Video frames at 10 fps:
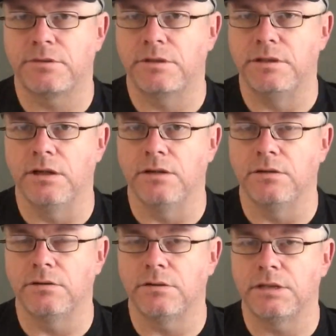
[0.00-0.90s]

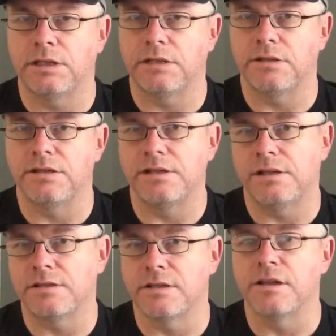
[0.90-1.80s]

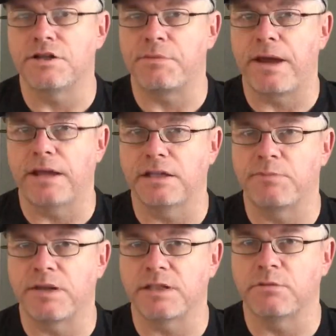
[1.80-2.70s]
it's a lunch bag is
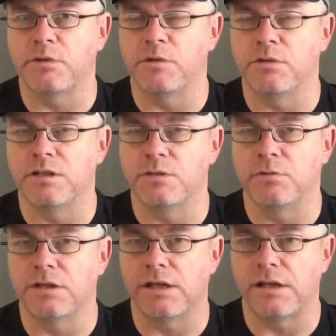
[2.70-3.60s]
basically what it was, the
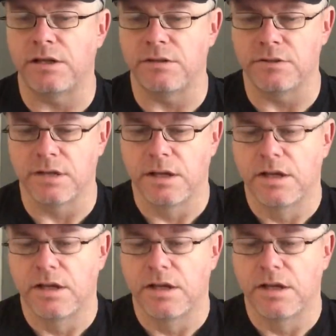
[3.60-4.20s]
one that I used.